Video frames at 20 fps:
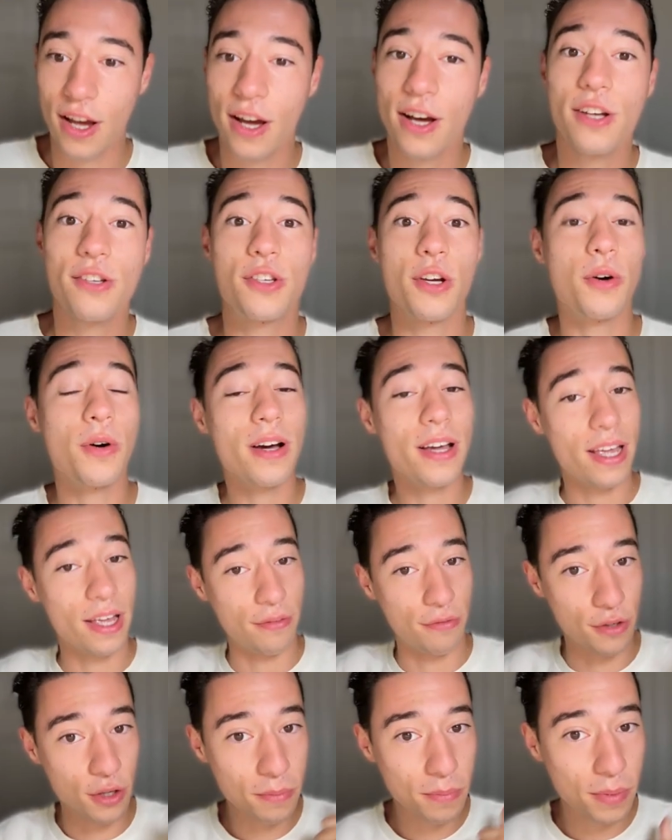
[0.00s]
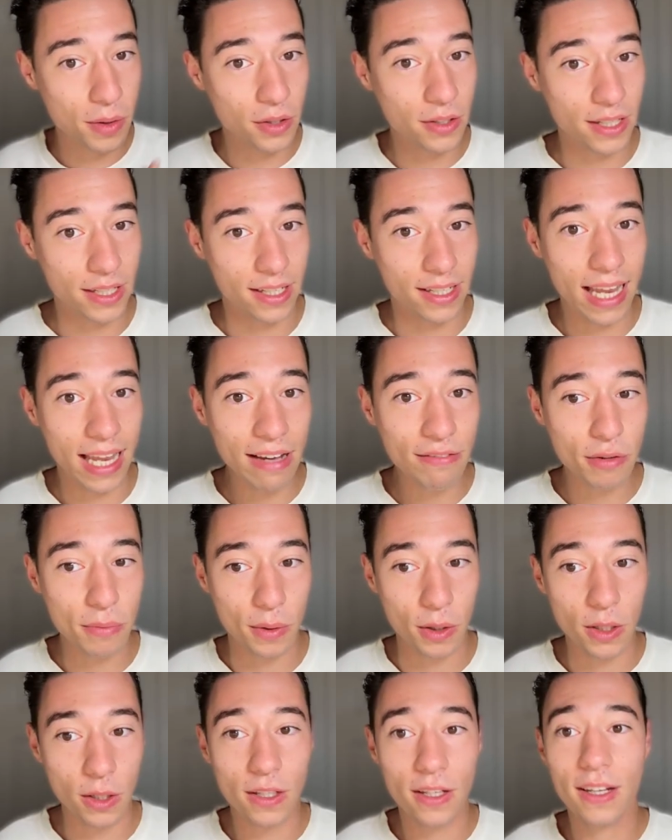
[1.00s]
So if you're building in
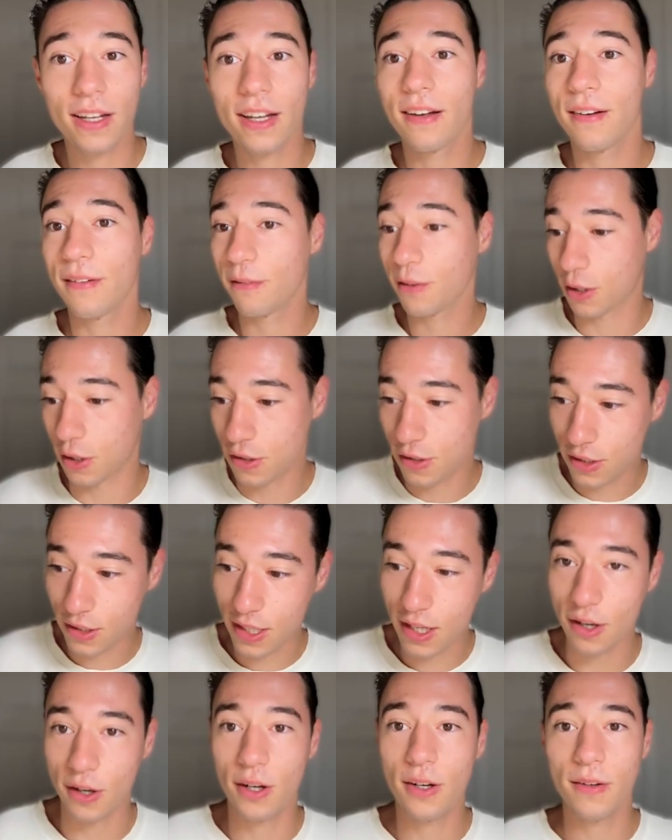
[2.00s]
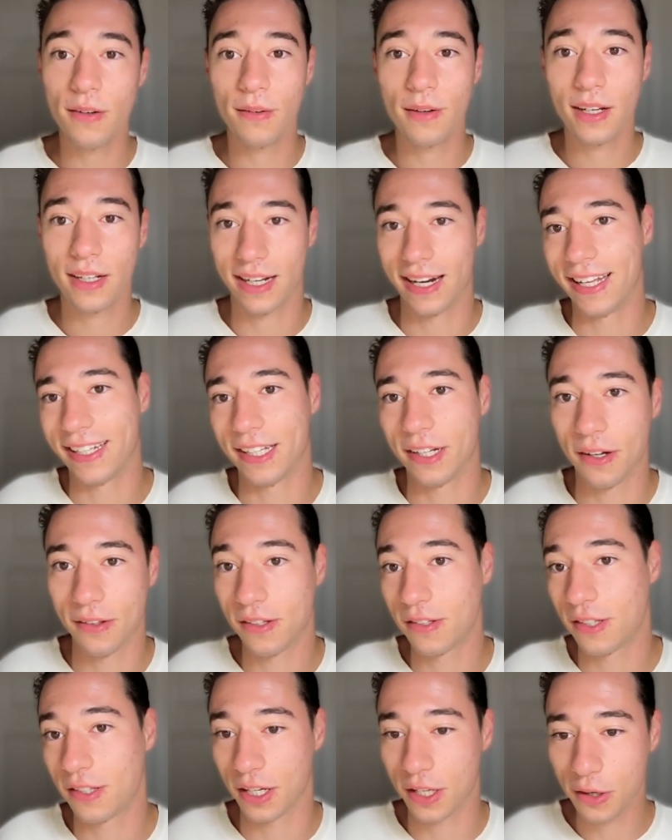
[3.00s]
Lovable, consider clicking on the
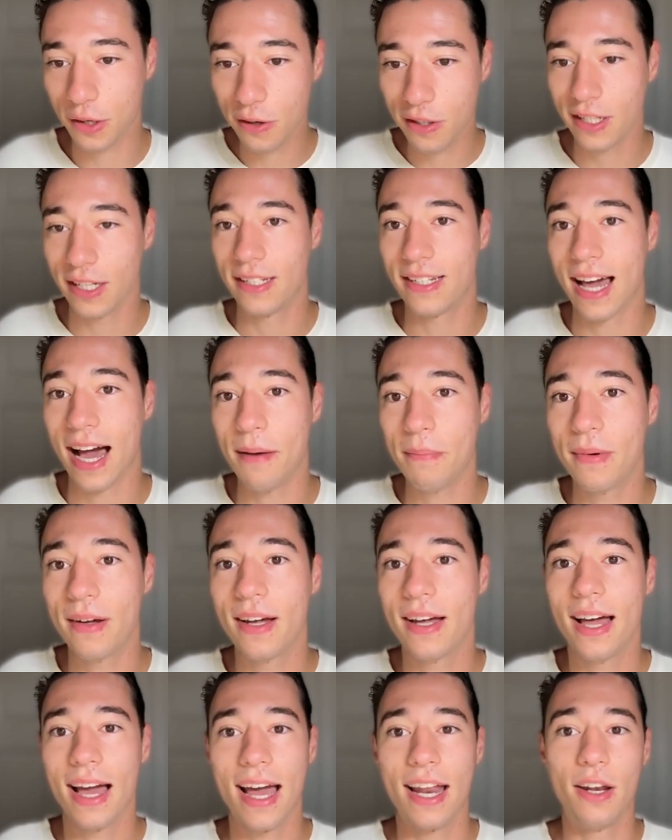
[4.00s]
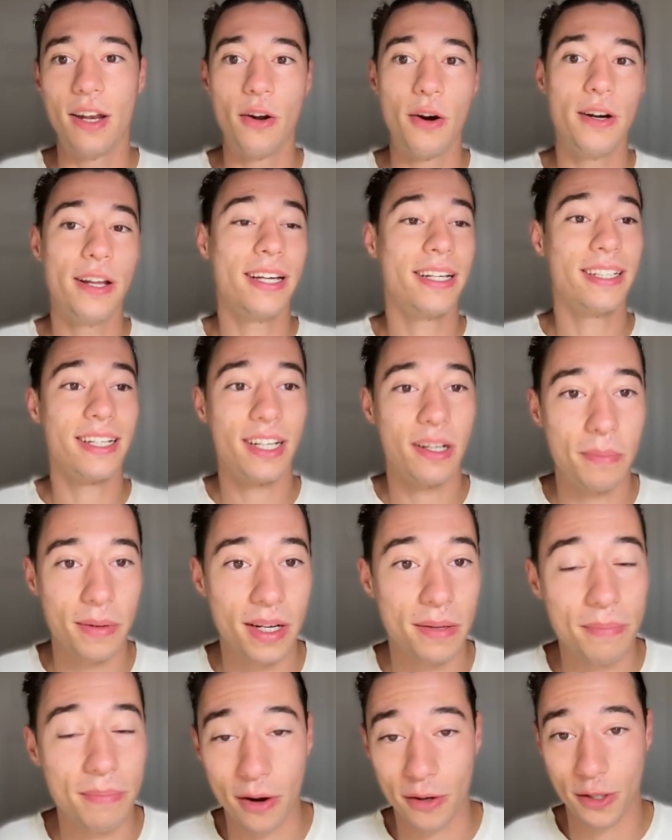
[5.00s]
security tab and learning a little bit
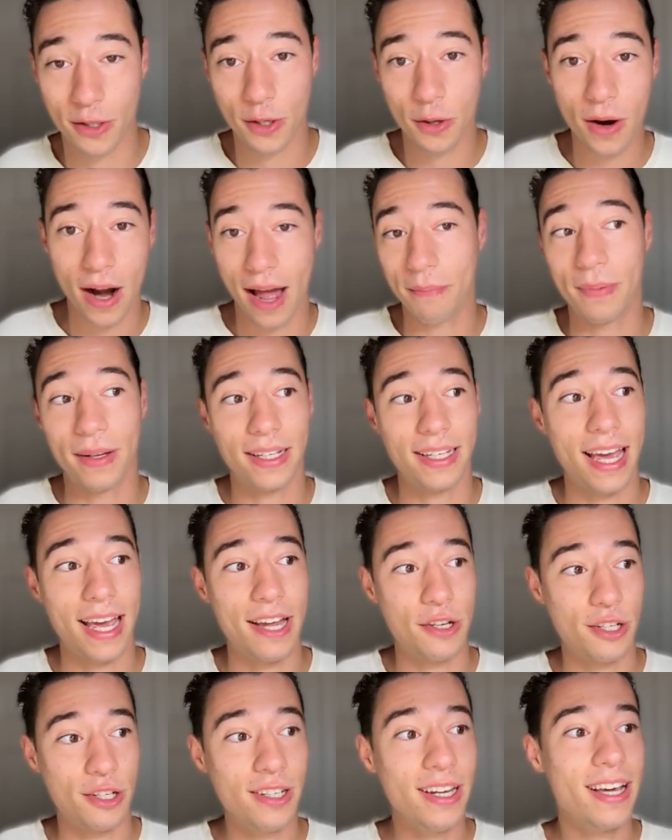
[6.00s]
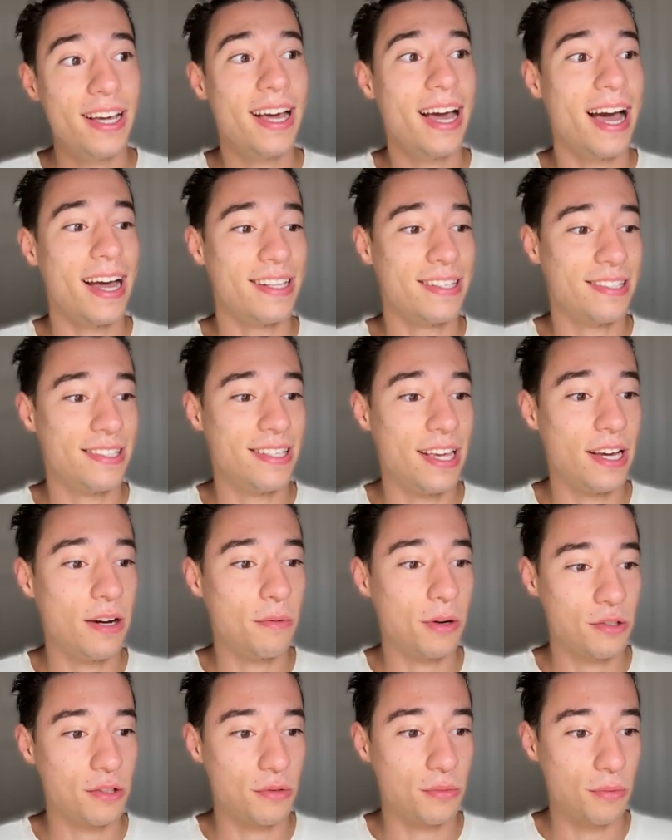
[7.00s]
about your application and seeing
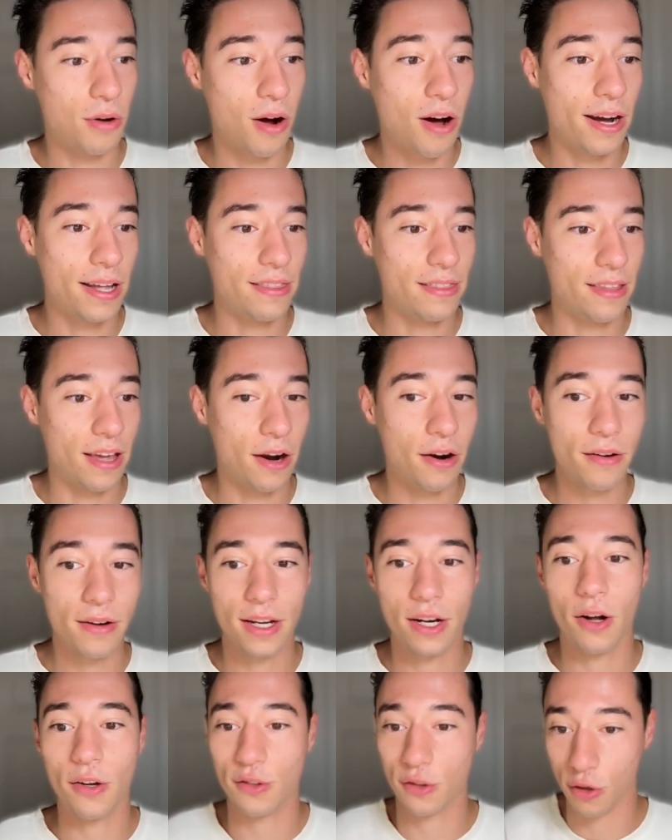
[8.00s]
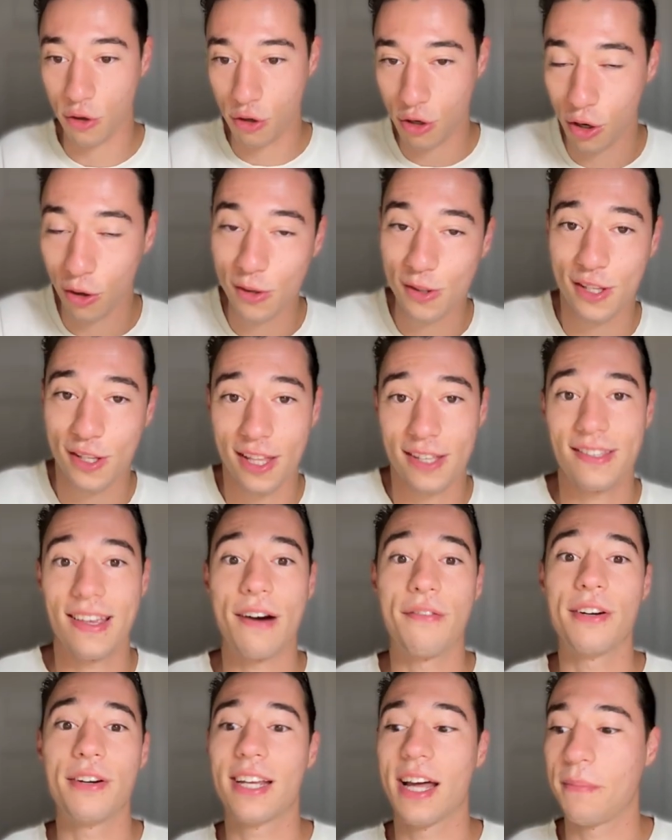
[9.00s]
what's wrong in there. It also shows you this
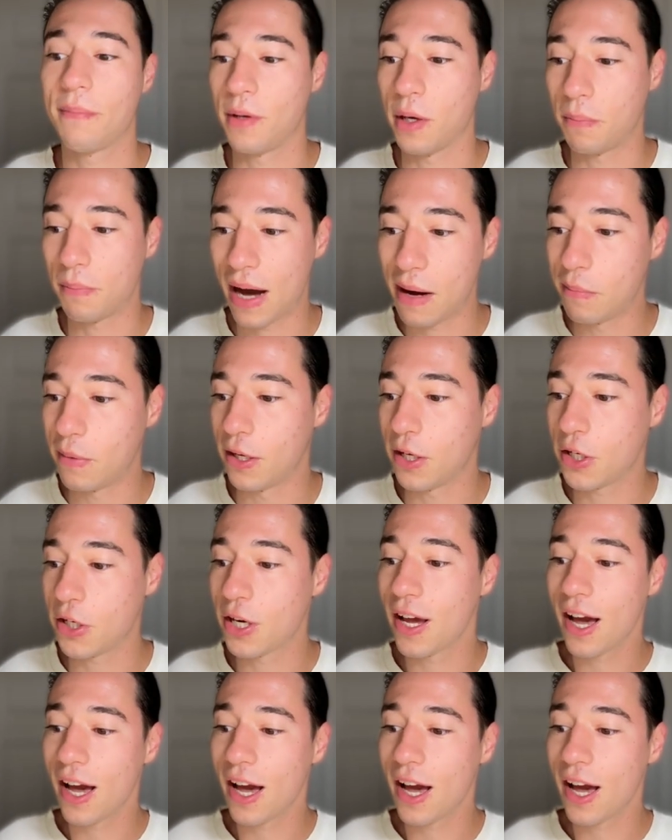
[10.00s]
every time you publish.